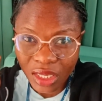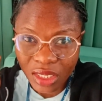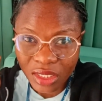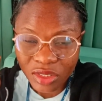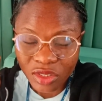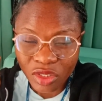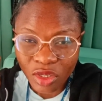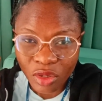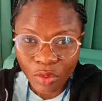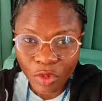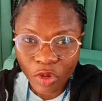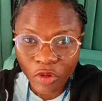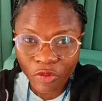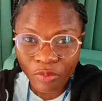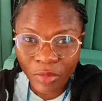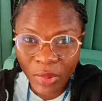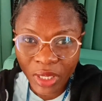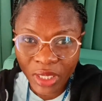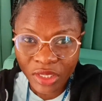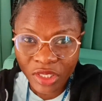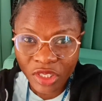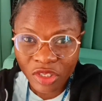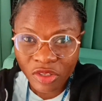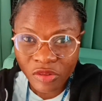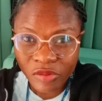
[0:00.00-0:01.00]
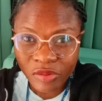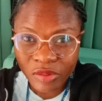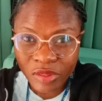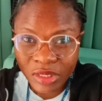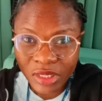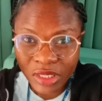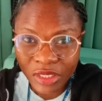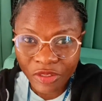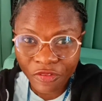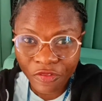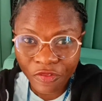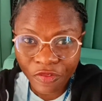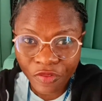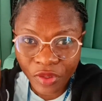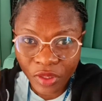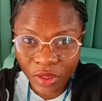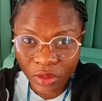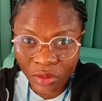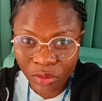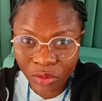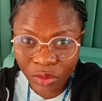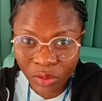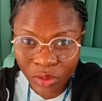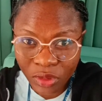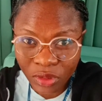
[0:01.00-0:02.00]
some of my QC
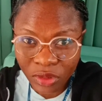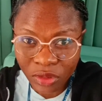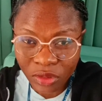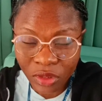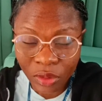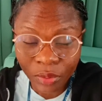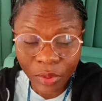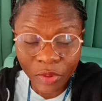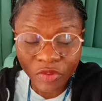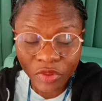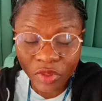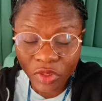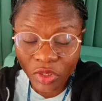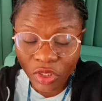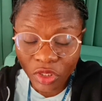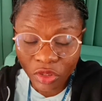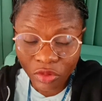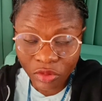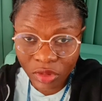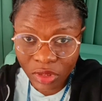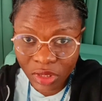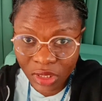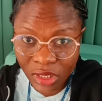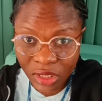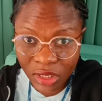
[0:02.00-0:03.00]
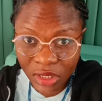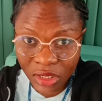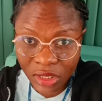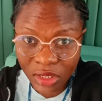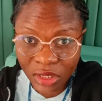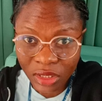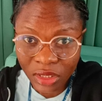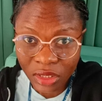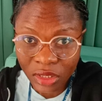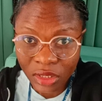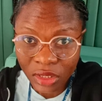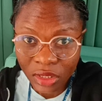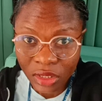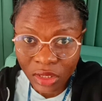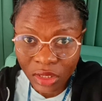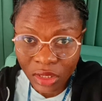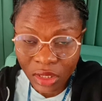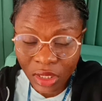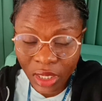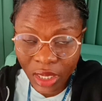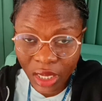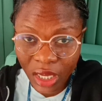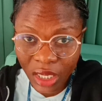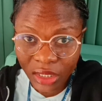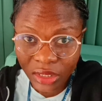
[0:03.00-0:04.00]
failed. Some of the QCs
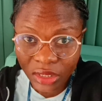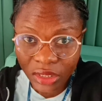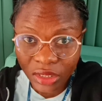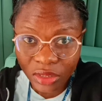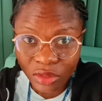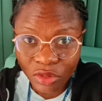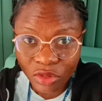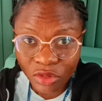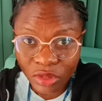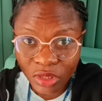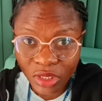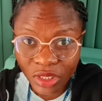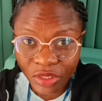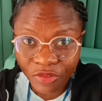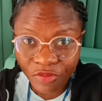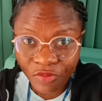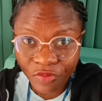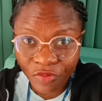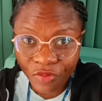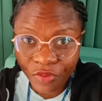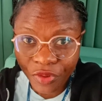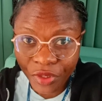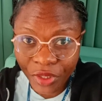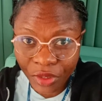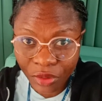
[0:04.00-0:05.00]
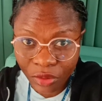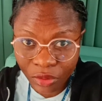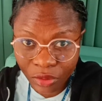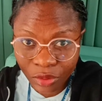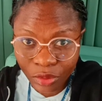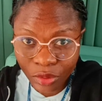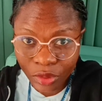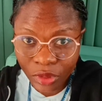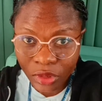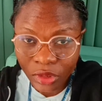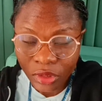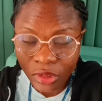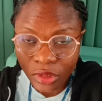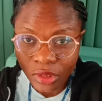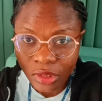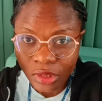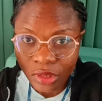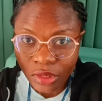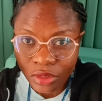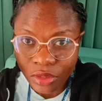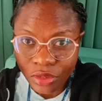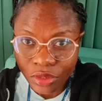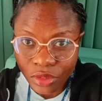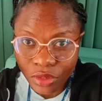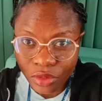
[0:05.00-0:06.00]
I did today failed.
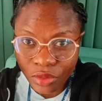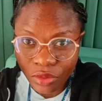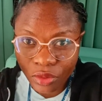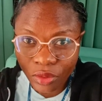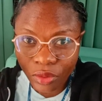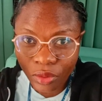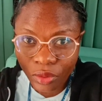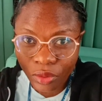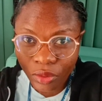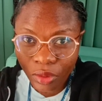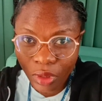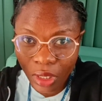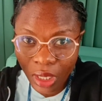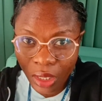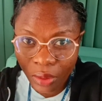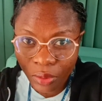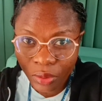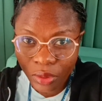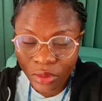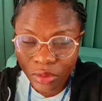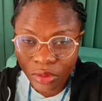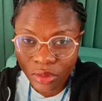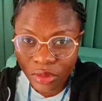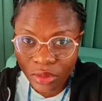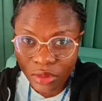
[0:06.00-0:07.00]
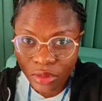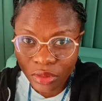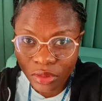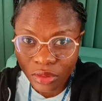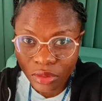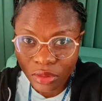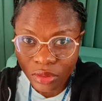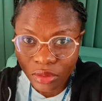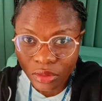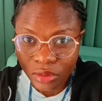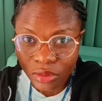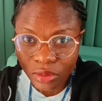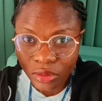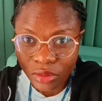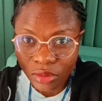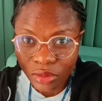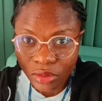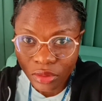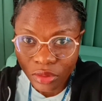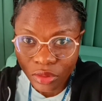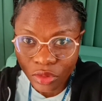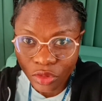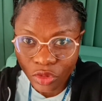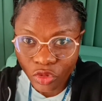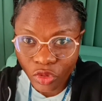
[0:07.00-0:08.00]
So I was
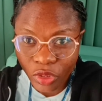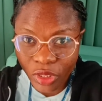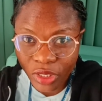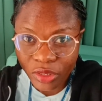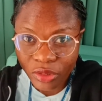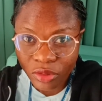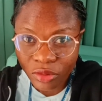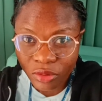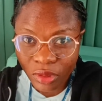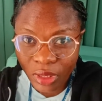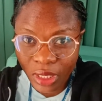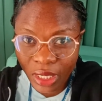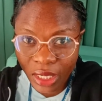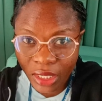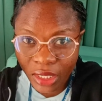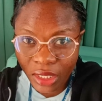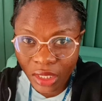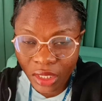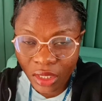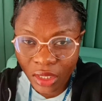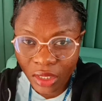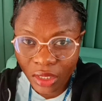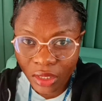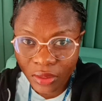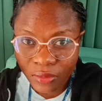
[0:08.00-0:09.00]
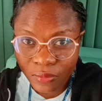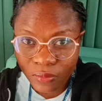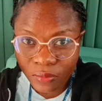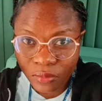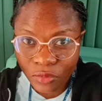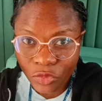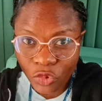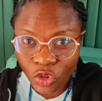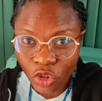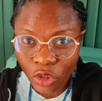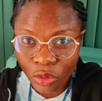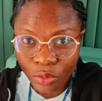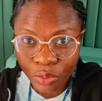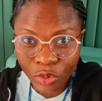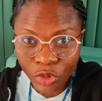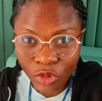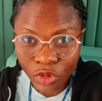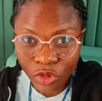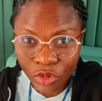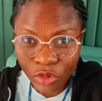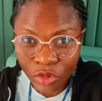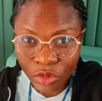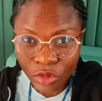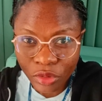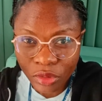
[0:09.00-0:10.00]
trying to
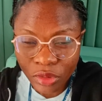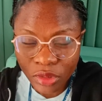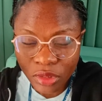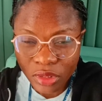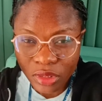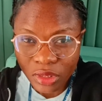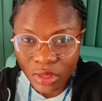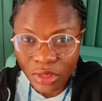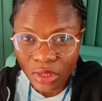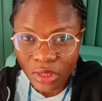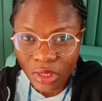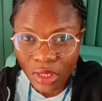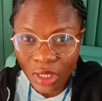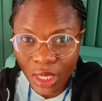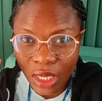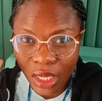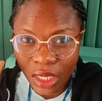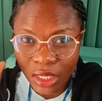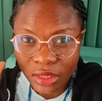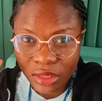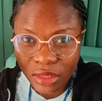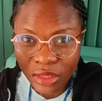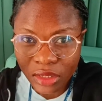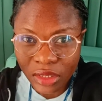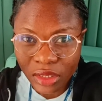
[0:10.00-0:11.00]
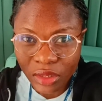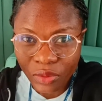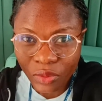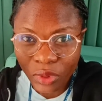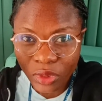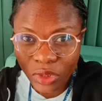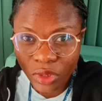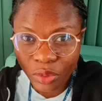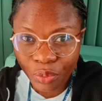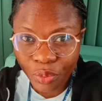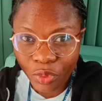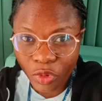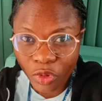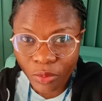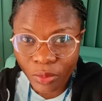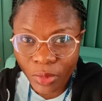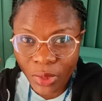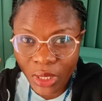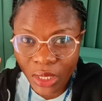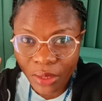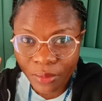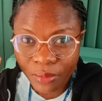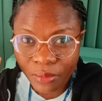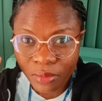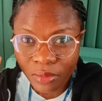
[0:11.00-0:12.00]
troubleshoot and see what the
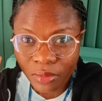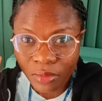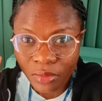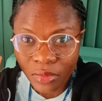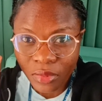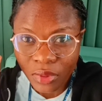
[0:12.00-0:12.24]
problem